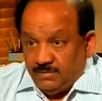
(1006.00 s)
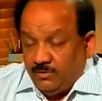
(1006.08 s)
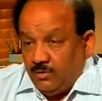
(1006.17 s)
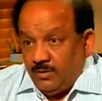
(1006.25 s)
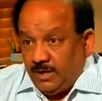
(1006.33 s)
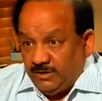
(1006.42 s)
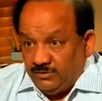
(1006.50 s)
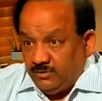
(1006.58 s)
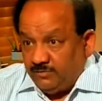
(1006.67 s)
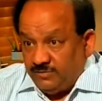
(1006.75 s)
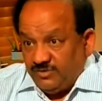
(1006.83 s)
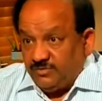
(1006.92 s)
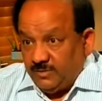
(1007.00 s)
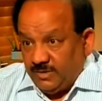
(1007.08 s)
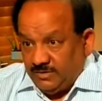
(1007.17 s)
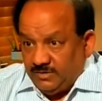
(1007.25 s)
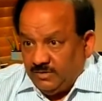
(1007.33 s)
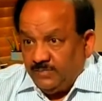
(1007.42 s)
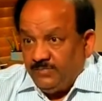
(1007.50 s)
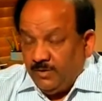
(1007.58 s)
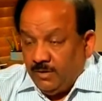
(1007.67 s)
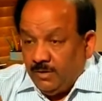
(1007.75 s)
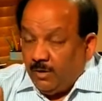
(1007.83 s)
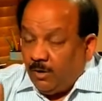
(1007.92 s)
uh, on 9th of this month. All the
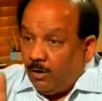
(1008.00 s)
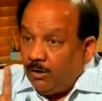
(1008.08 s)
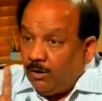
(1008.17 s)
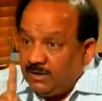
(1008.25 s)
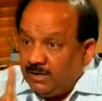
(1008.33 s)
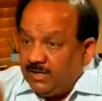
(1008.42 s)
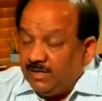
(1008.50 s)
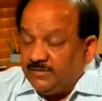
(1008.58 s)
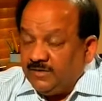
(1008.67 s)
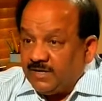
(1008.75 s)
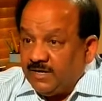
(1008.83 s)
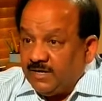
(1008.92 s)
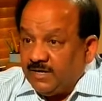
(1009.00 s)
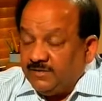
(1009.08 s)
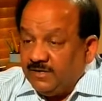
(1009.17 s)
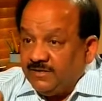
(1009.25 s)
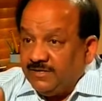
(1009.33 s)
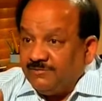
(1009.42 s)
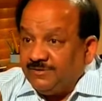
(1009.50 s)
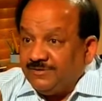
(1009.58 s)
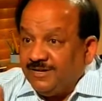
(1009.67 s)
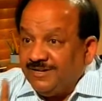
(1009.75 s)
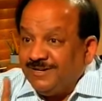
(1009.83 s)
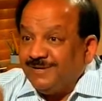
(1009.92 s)
state health secretaries? All the health secretaries and there
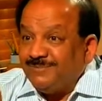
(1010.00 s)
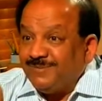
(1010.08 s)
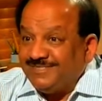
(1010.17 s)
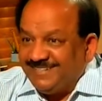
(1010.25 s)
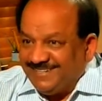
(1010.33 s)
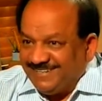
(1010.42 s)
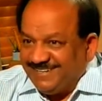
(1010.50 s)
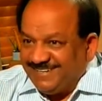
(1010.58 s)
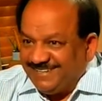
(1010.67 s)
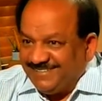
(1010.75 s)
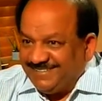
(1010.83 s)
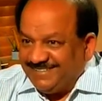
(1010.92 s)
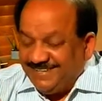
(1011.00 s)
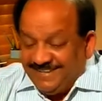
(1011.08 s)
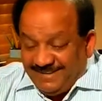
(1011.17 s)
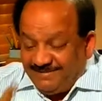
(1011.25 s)
was 100% attendance.